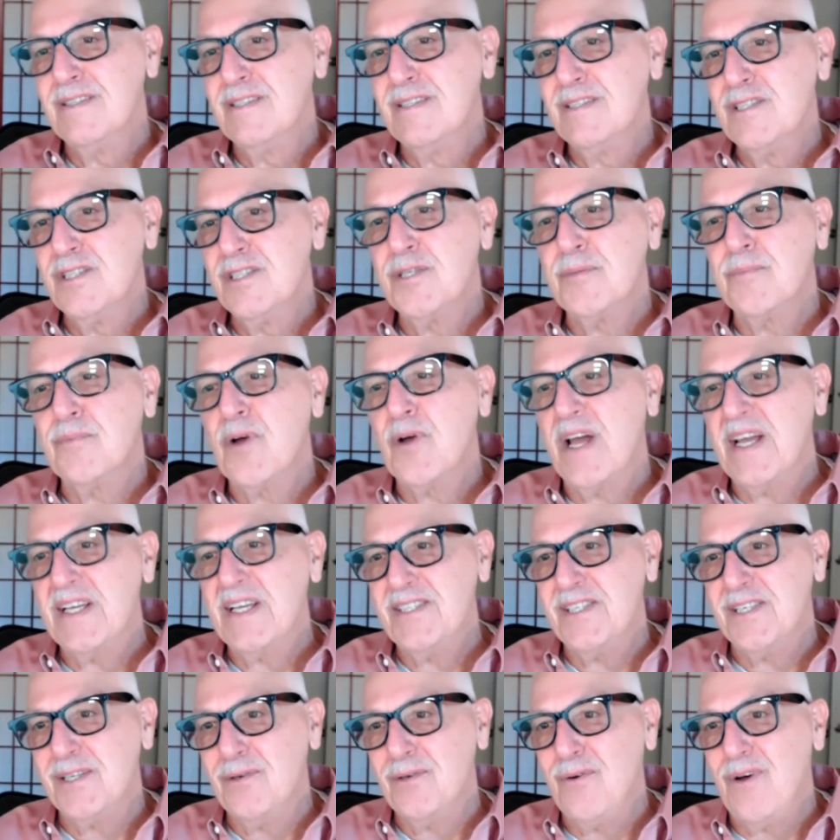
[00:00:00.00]

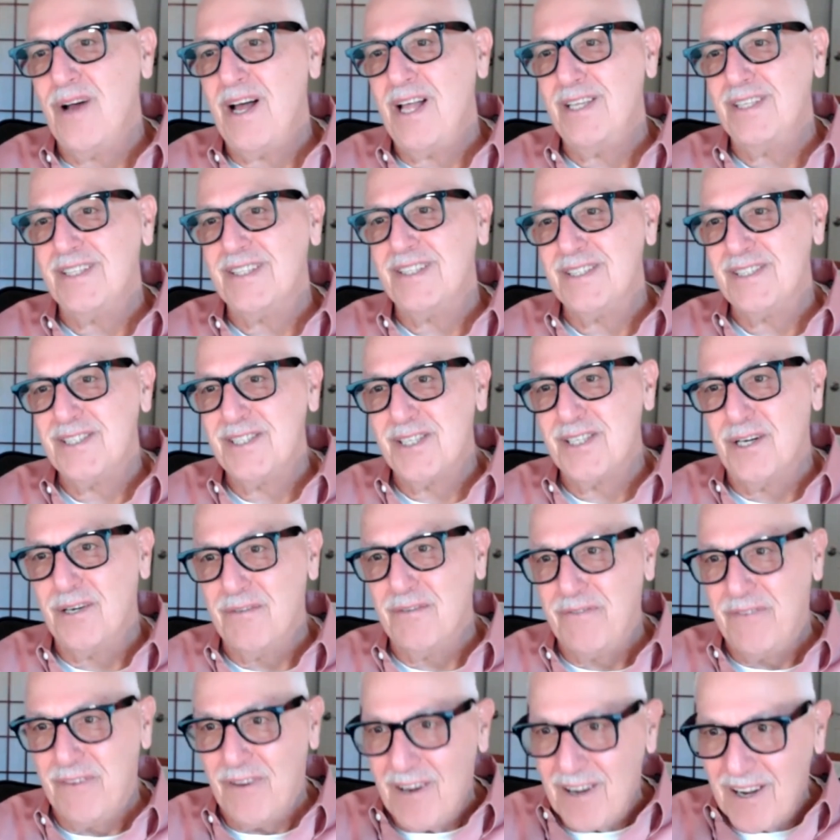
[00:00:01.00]
Surprising quality so
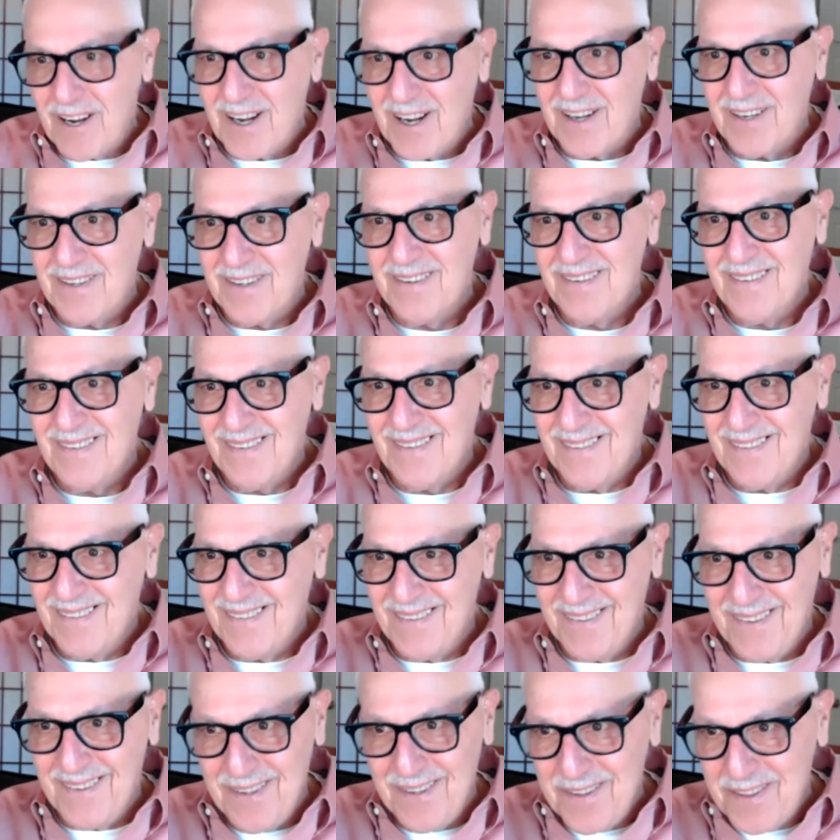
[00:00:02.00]
far.
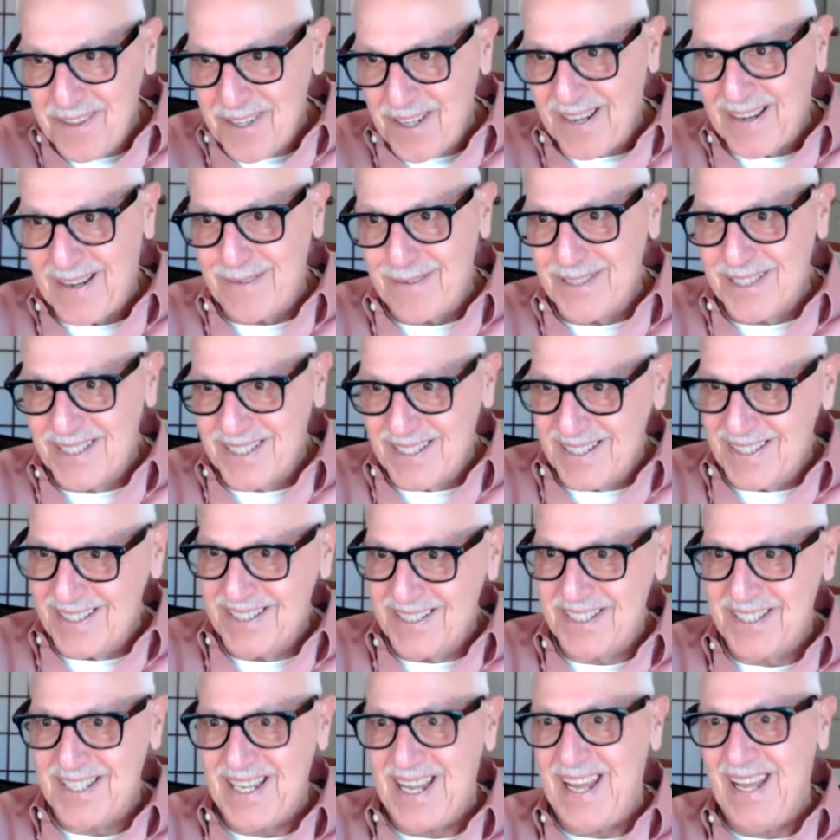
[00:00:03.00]
You thought I was going to
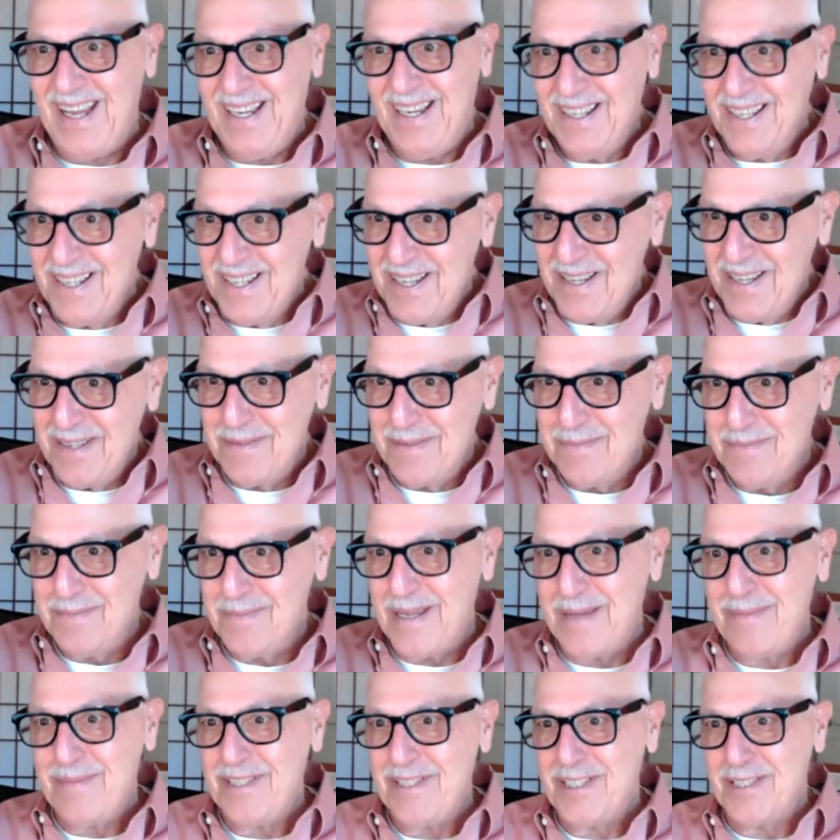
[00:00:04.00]
say
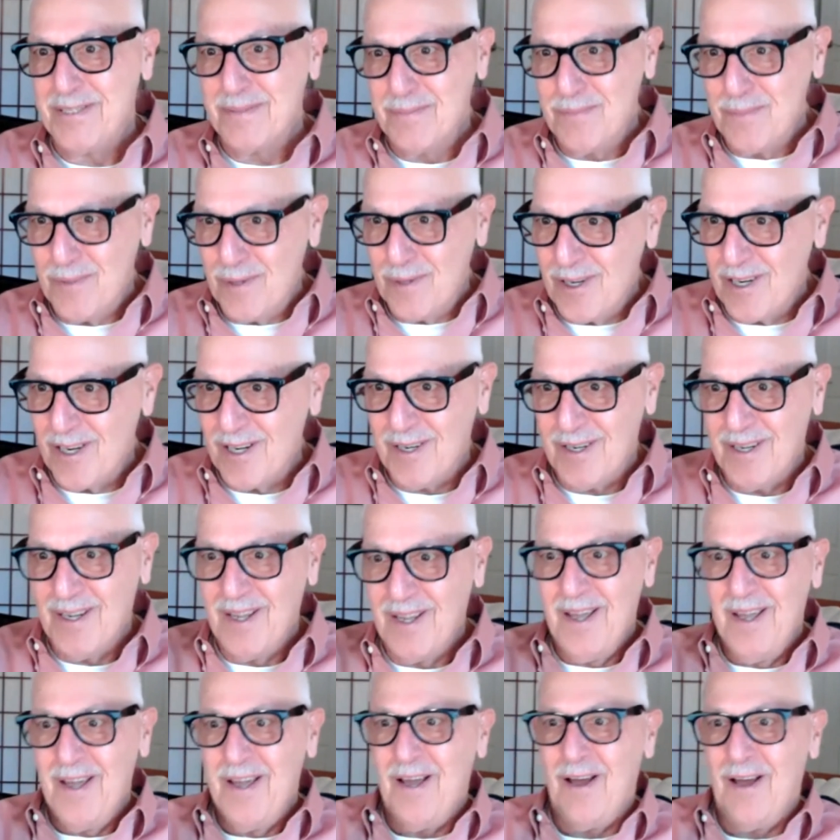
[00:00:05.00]
maybe some more,
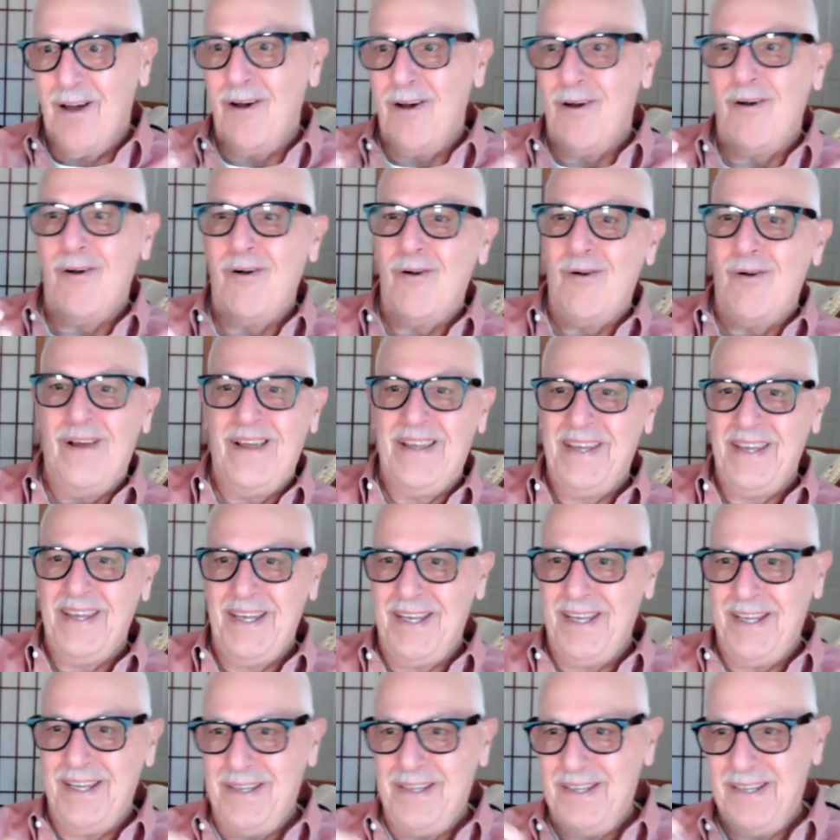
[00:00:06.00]

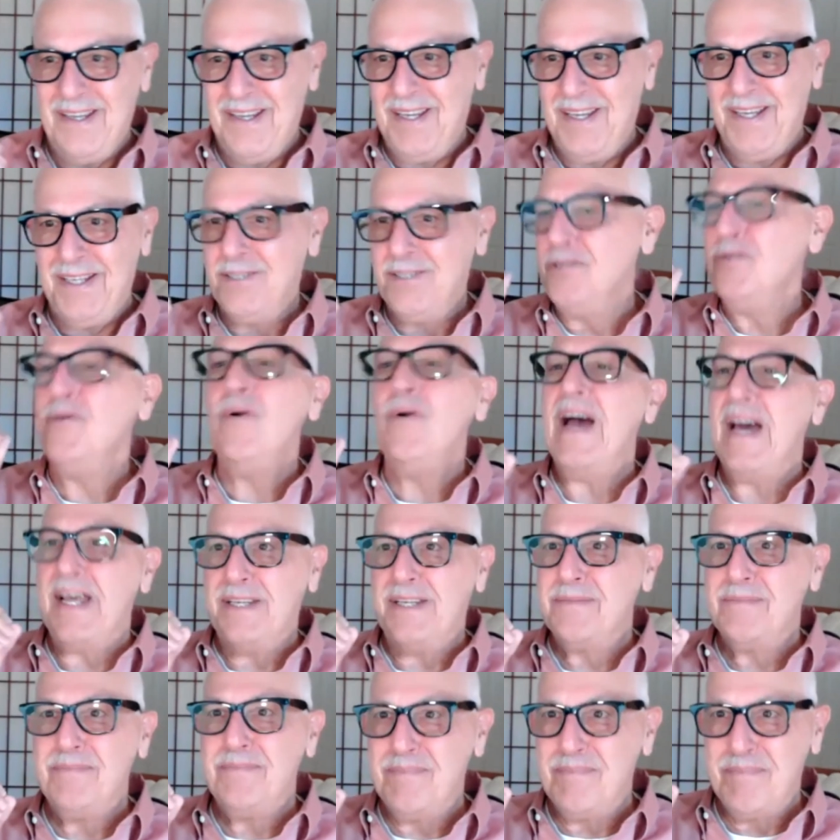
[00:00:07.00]
he knew how
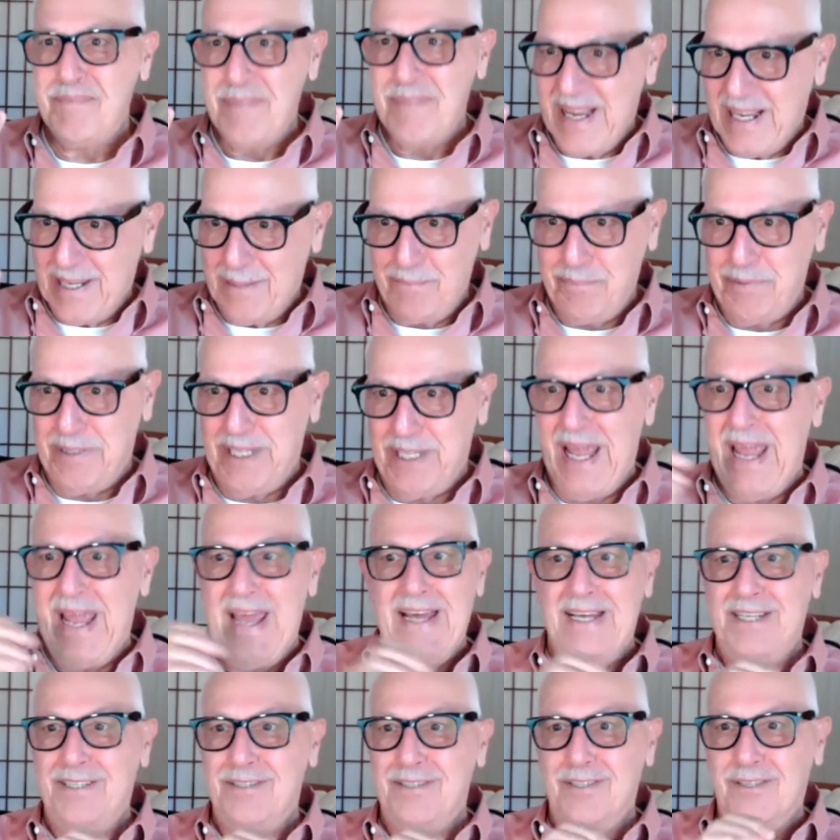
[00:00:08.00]
to make a
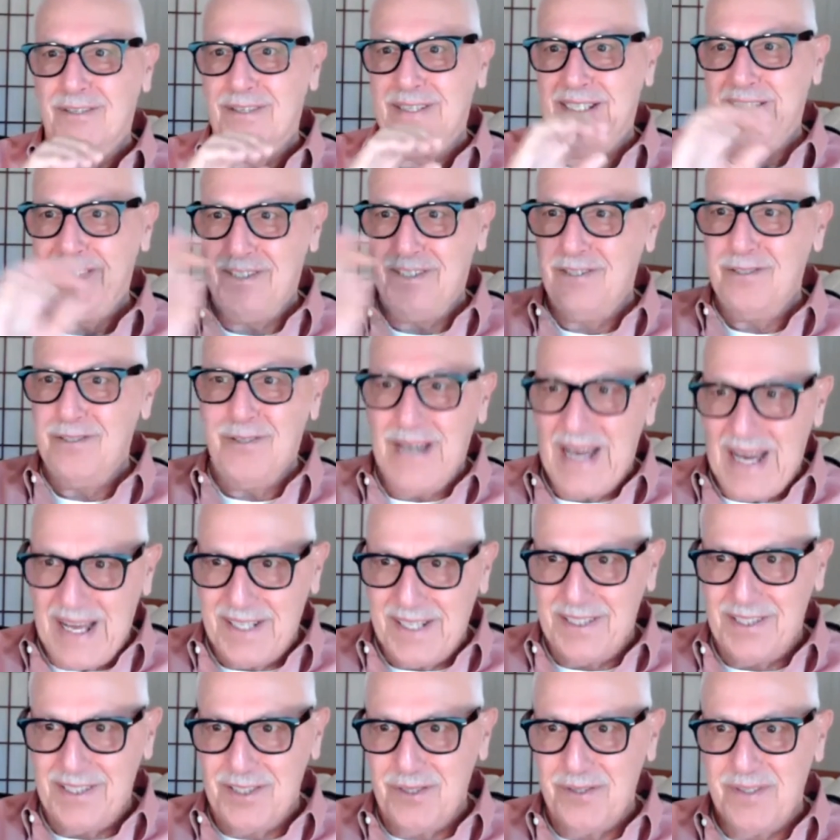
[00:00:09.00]
plan, or he knew how to
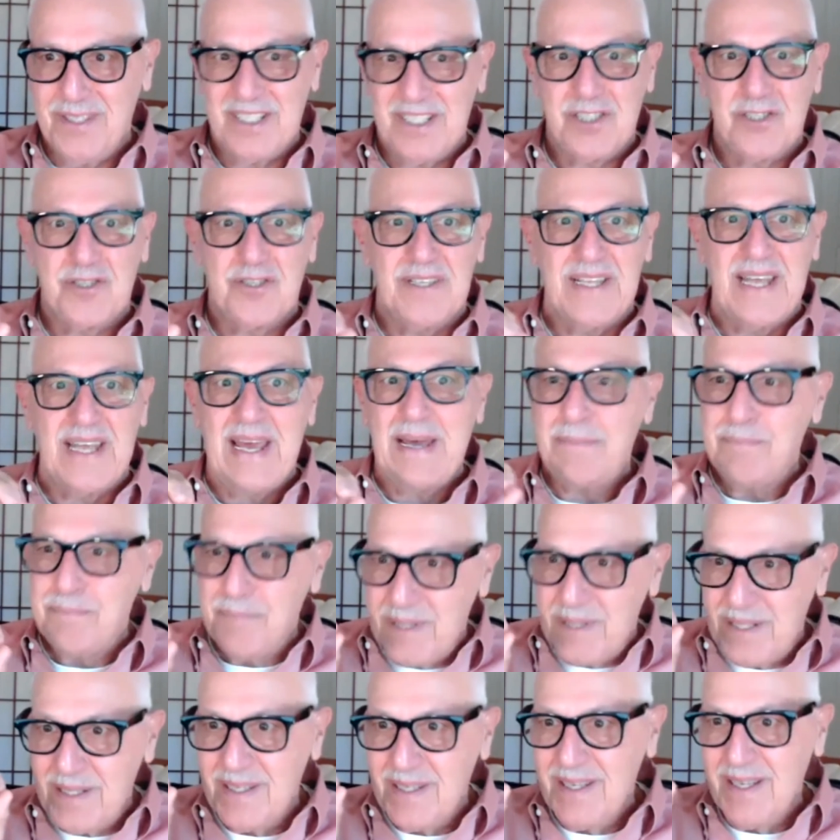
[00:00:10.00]
do this or that,
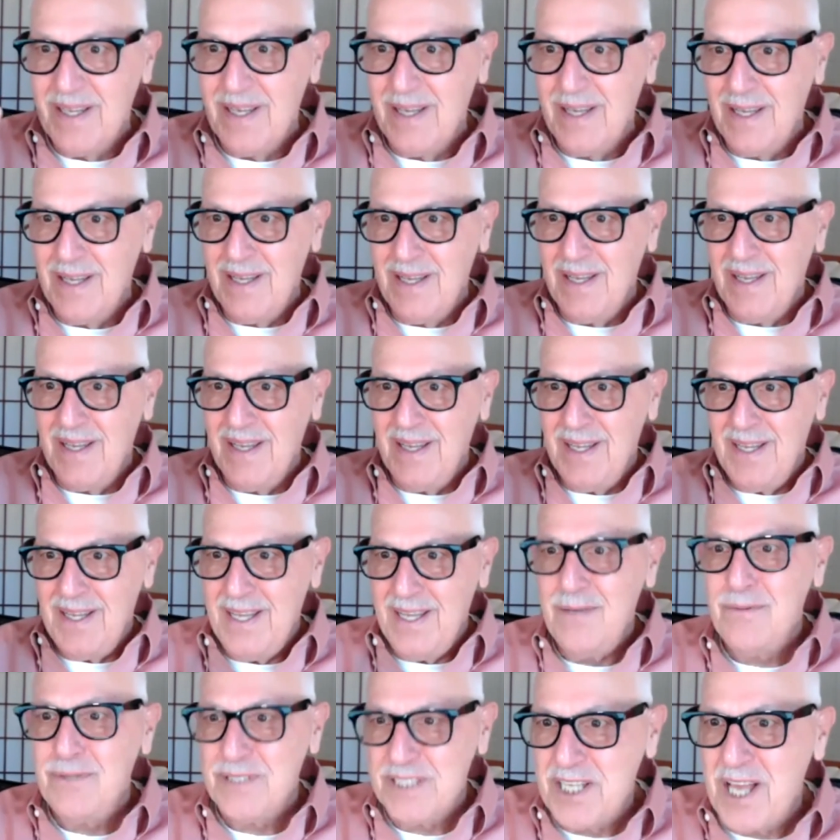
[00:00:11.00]
but he
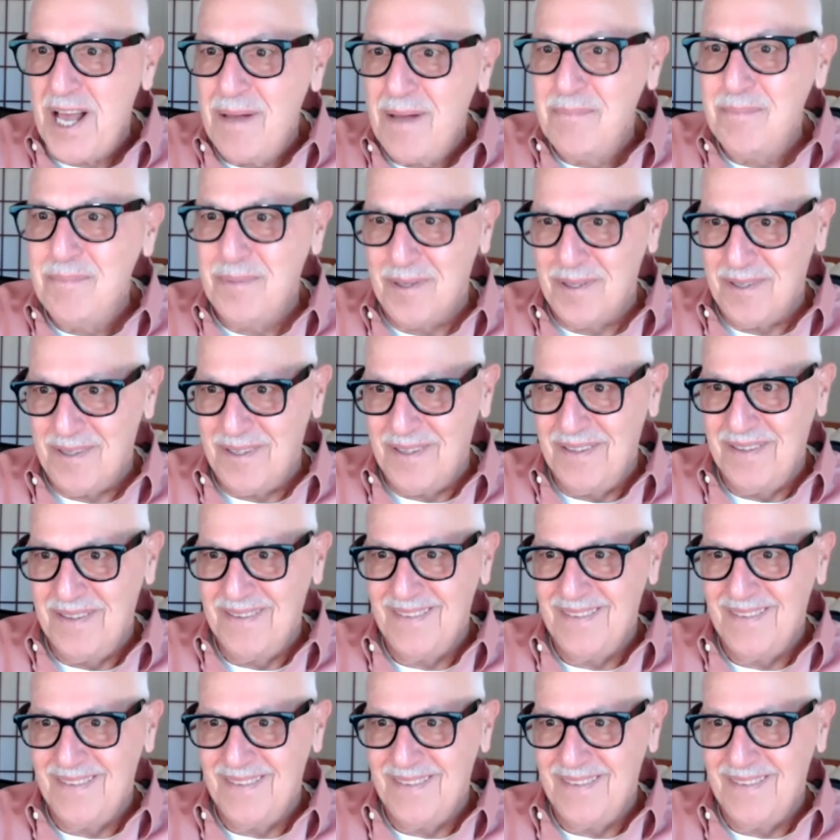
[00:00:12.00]
was humble,